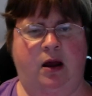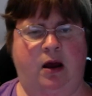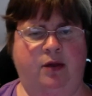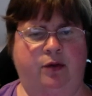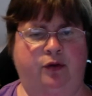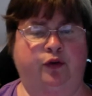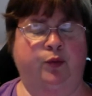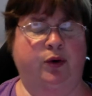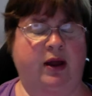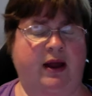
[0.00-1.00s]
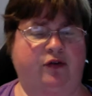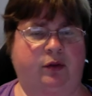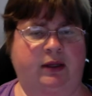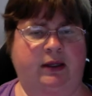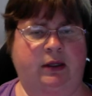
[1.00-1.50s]
either
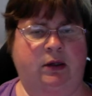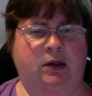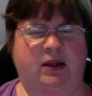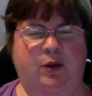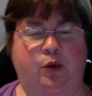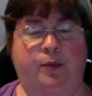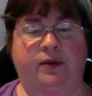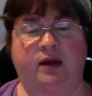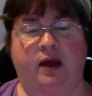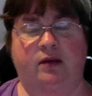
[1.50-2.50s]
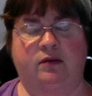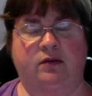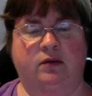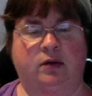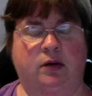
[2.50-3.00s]
supernaturally, they were possessed,